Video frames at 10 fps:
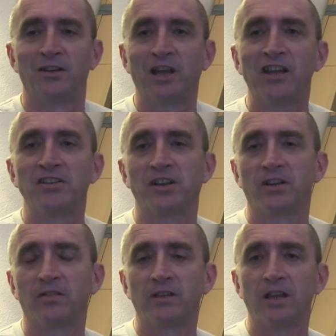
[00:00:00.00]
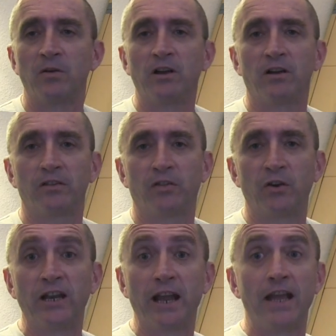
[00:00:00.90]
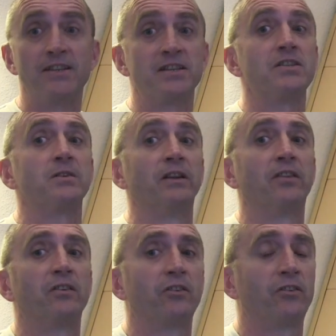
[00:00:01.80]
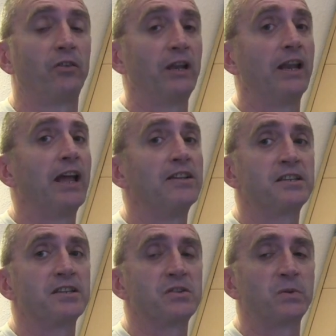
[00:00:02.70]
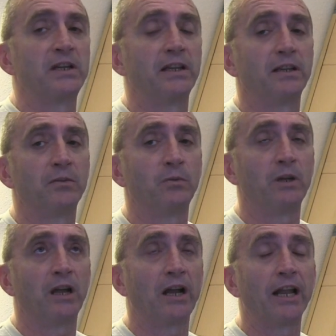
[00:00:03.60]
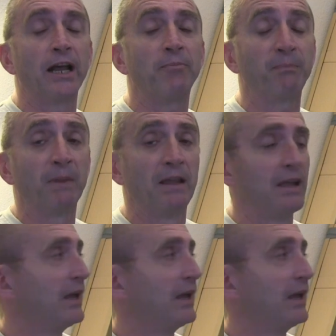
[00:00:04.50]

Okay, so here we are three days into it. It's three days since we, we hung it up,